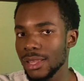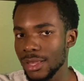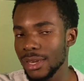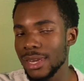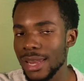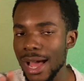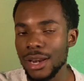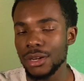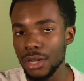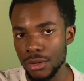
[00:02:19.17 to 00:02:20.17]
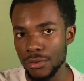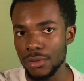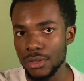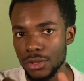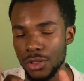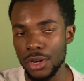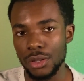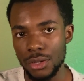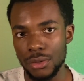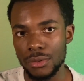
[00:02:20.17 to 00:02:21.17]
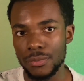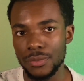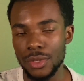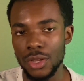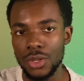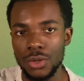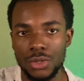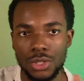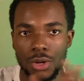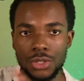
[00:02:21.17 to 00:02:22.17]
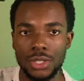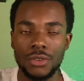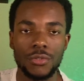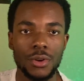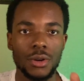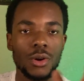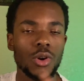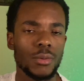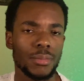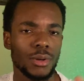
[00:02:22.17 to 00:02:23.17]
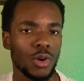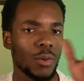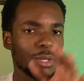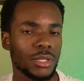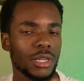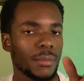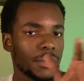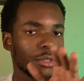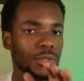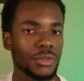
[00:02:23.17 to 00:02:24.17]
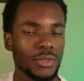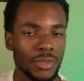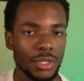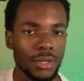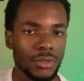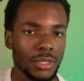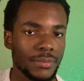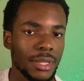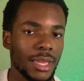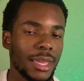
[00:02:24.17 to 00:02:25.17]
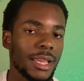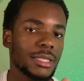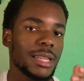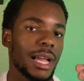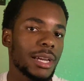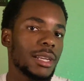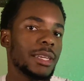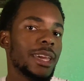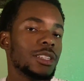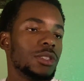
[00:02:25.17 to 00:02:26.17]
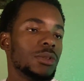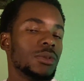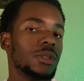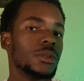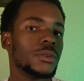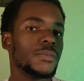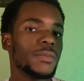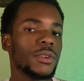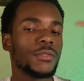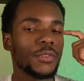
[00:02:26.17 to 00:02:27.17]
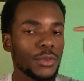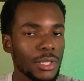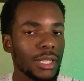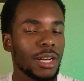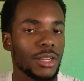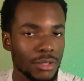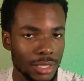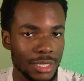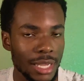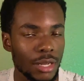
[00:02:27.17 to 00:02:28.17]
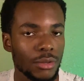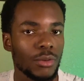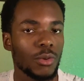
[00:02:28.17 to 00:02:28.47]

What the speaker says: not enough there alone. You searching for a whole bunch of kompa grooves videos is not gonna get you to fully understand